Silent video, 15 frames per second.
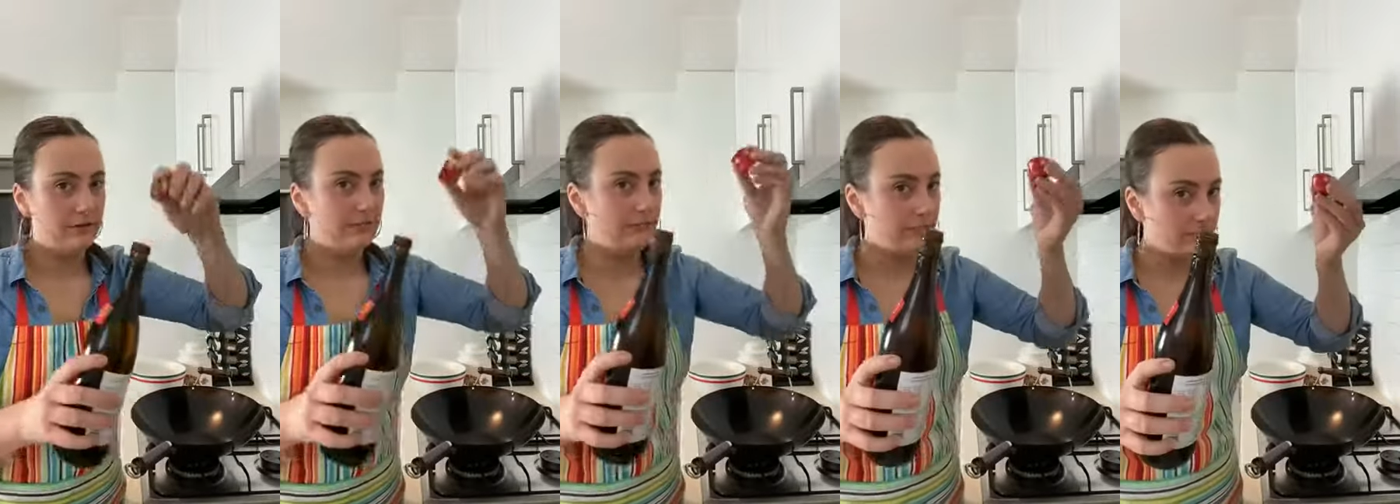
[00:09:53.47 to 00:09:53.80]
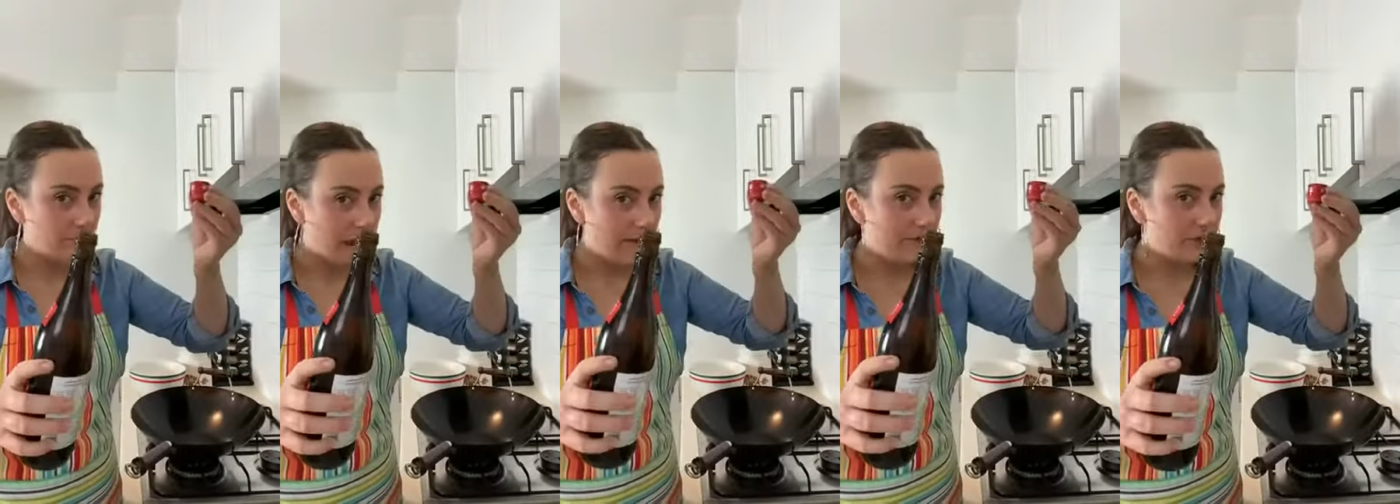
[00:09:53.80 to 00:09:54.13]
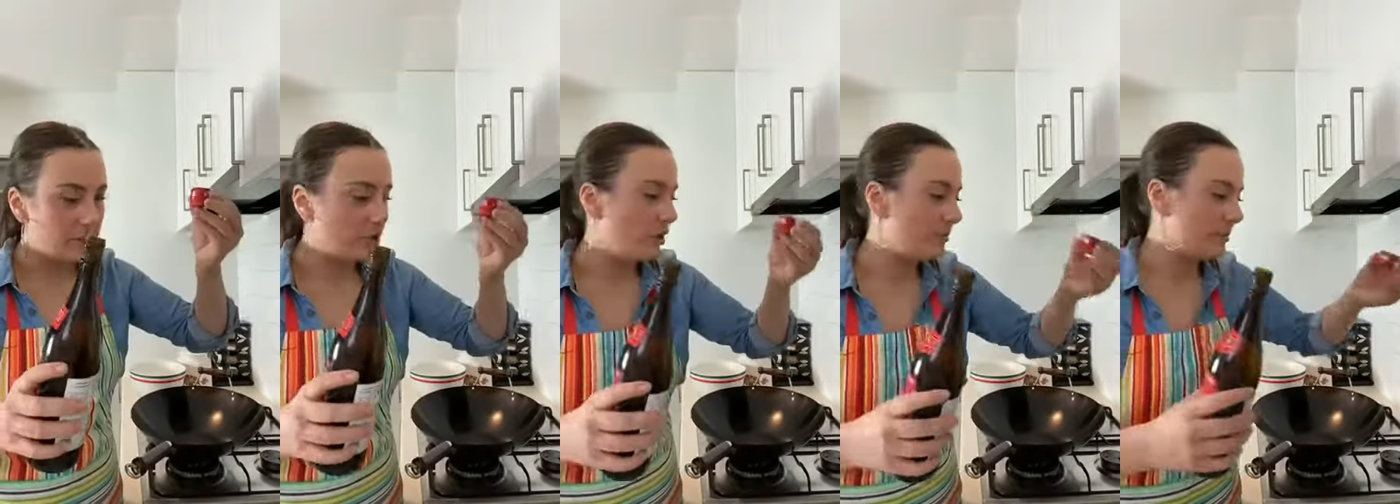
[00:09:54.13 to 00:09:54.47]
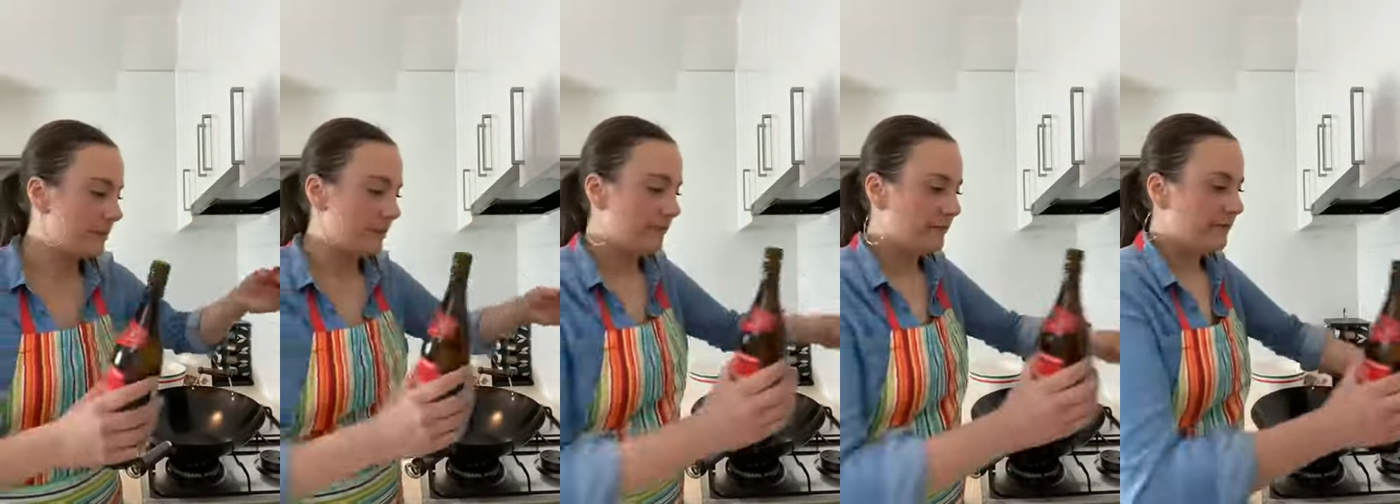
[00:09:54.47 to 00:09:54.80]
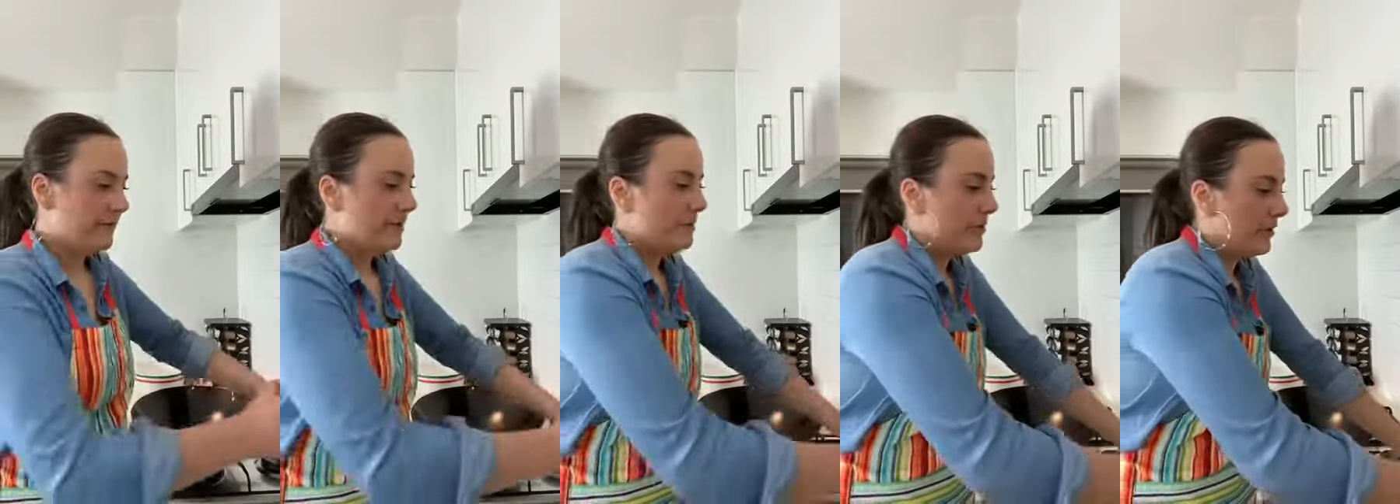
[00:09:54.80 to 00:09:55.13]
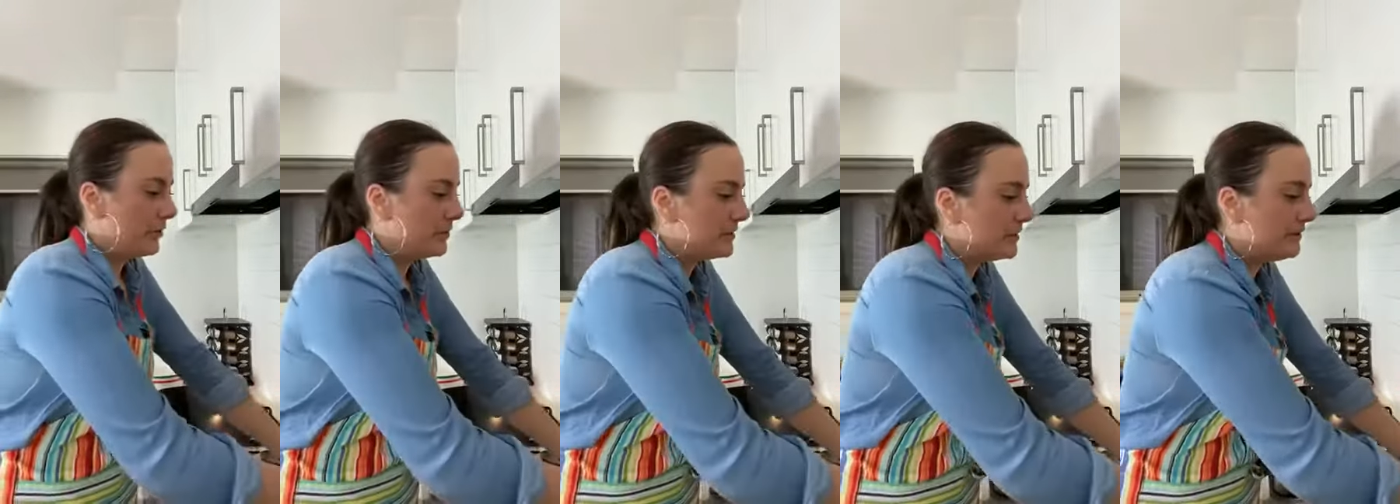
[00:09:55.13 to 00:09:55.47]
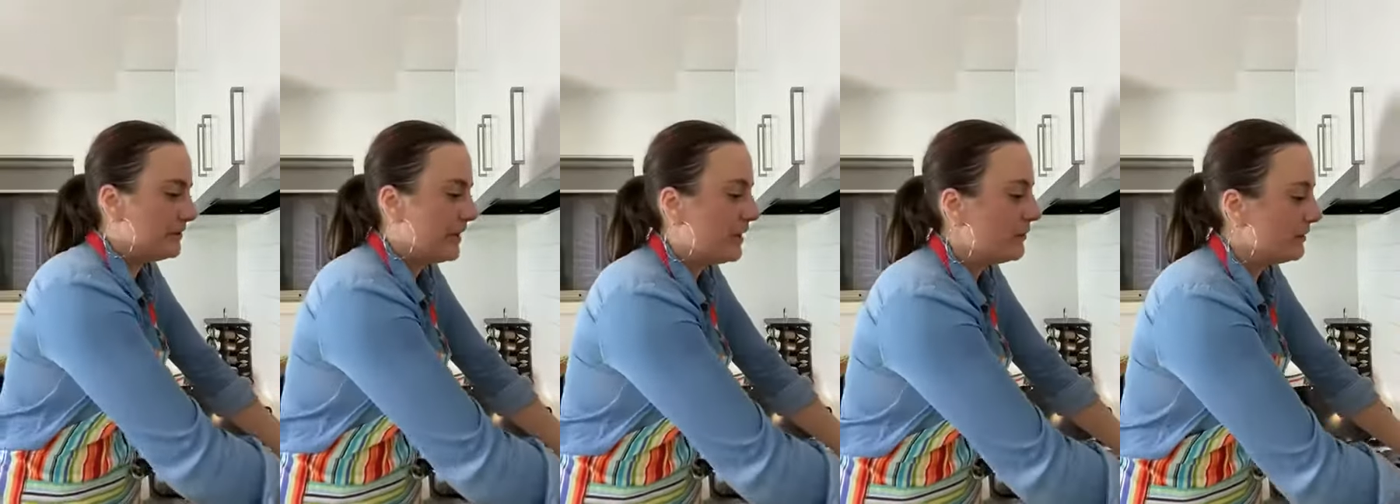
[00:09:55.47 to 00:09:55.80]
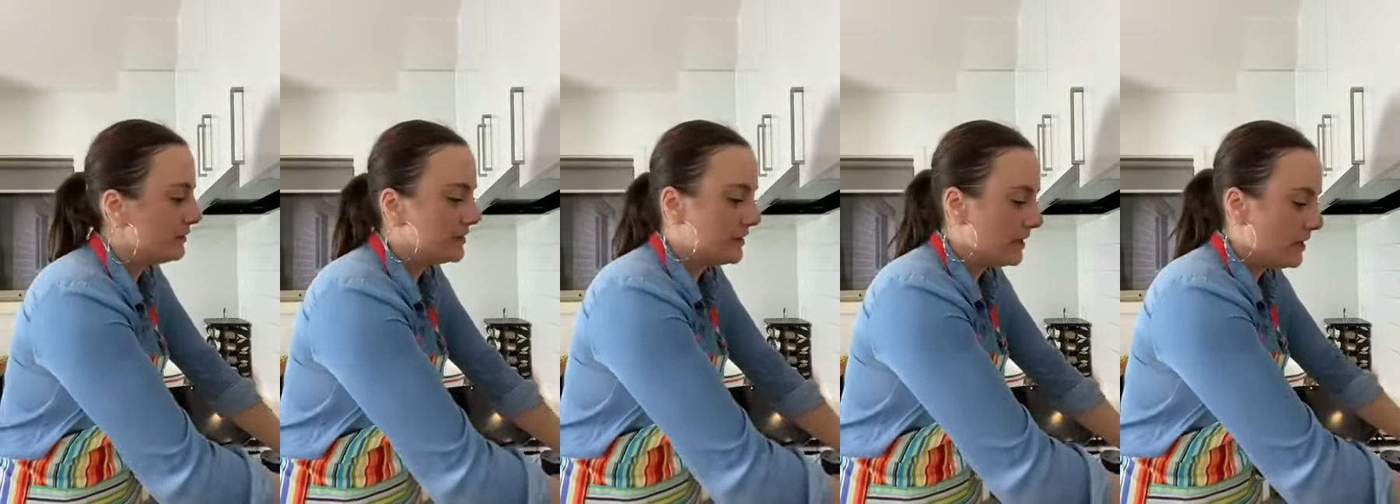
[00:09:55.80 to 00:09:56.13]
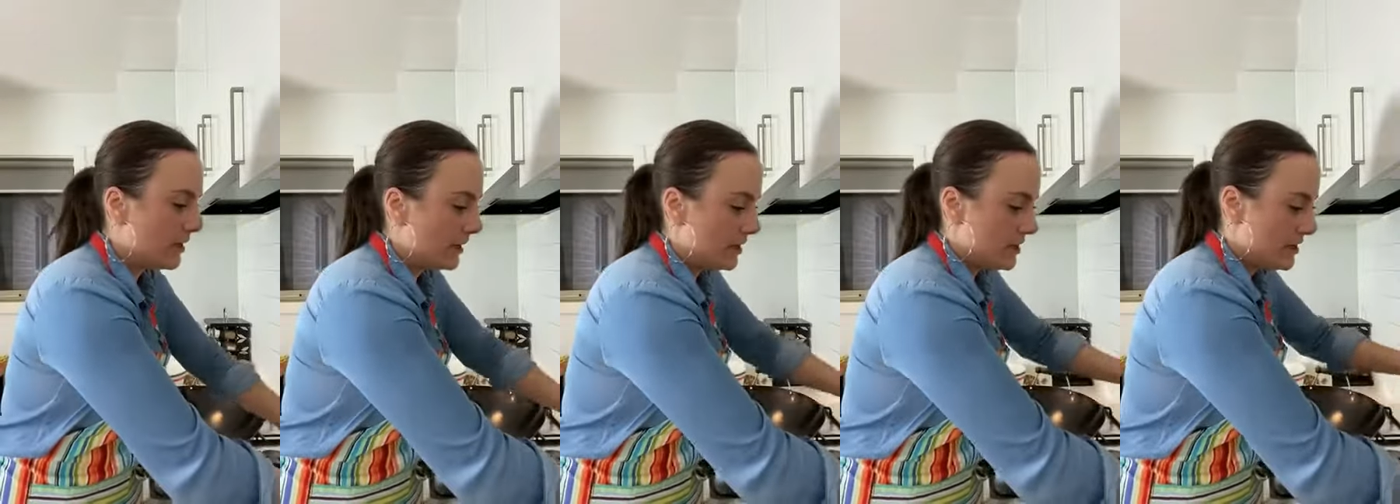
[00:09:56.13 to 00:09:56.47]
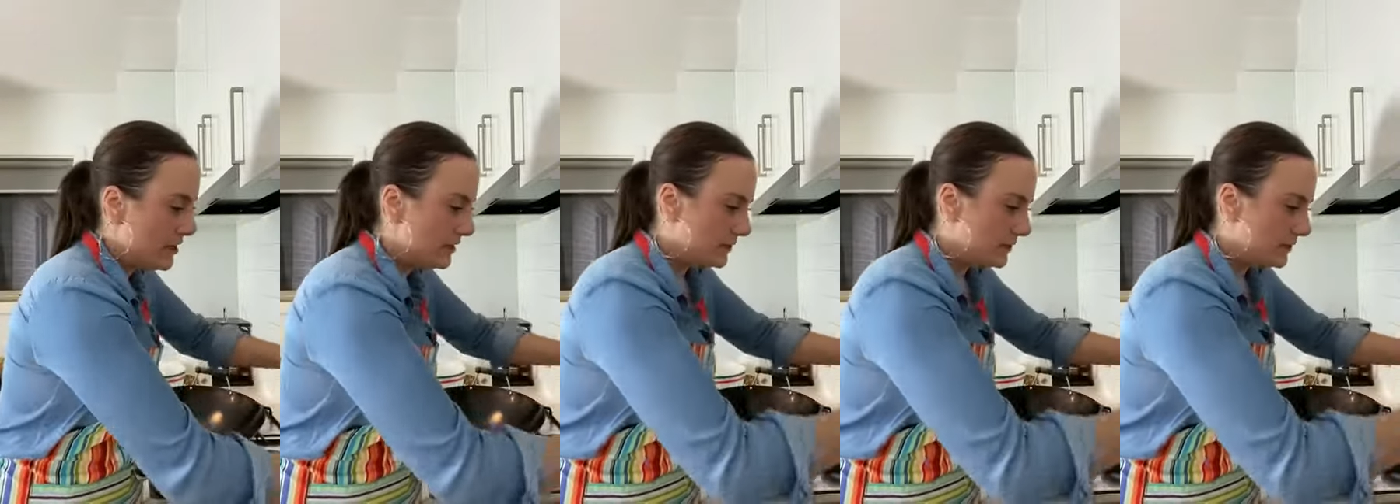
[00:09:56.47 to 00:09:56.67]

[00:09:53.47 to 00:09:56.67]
have your tops off the bottles of liquids that you're going to use,